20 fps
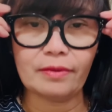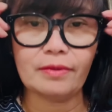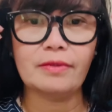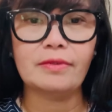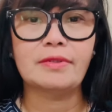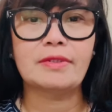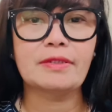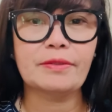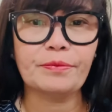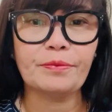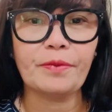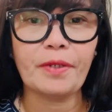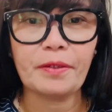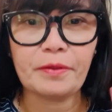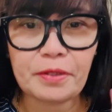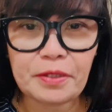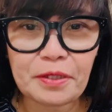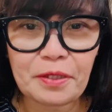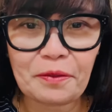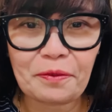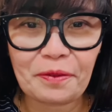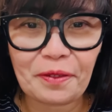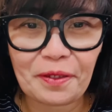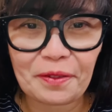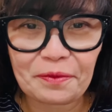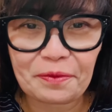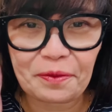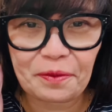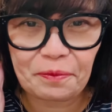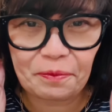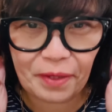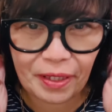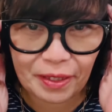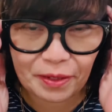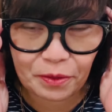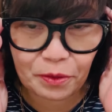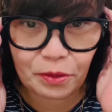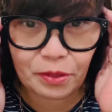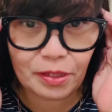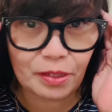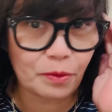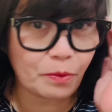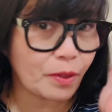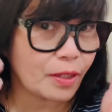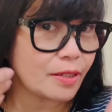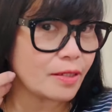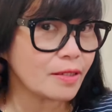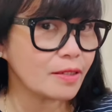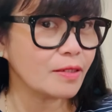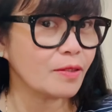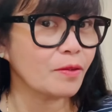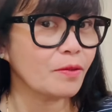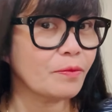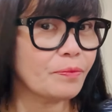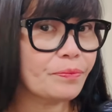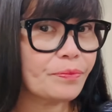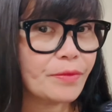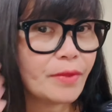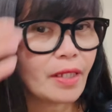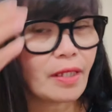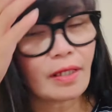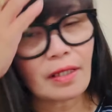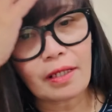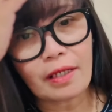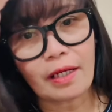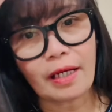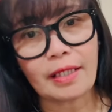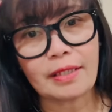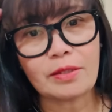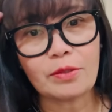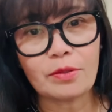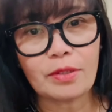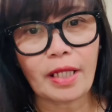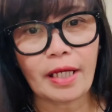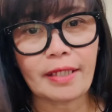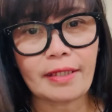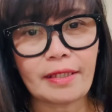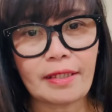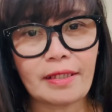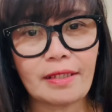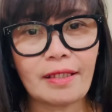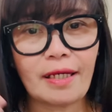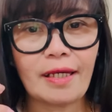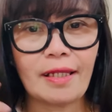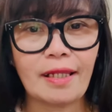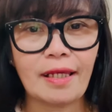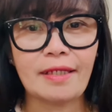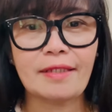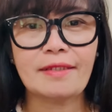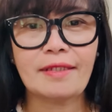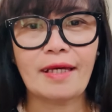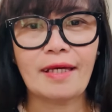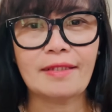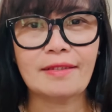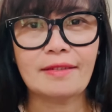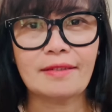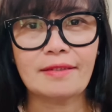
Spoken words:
It's very different from my Gucci one, so I do like it. I like that